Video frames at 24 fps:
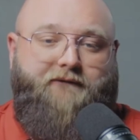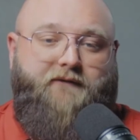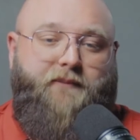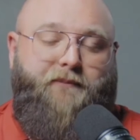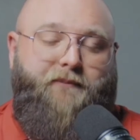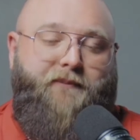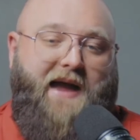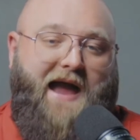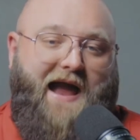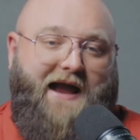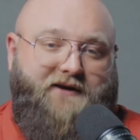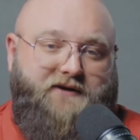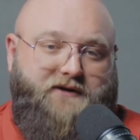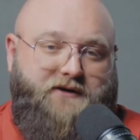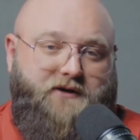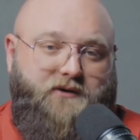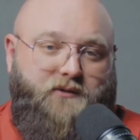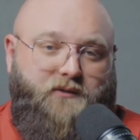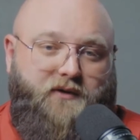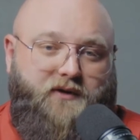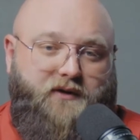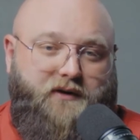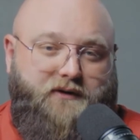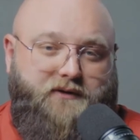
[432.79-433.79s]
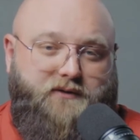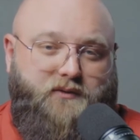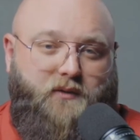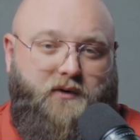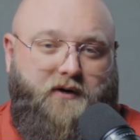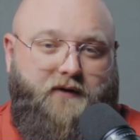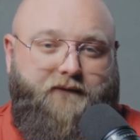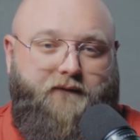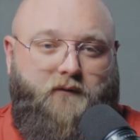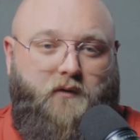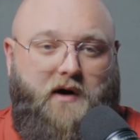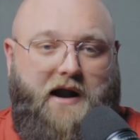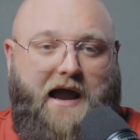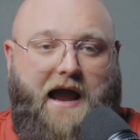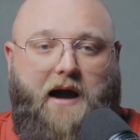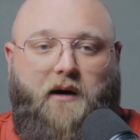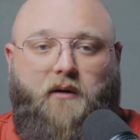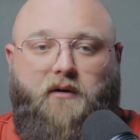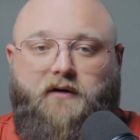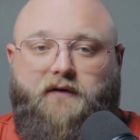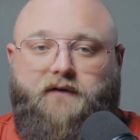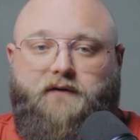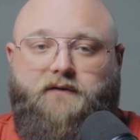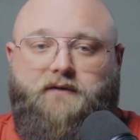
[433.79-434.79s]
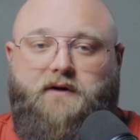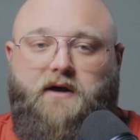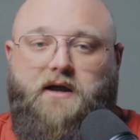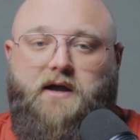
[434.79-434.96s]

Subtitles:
it back to you within 24 hours.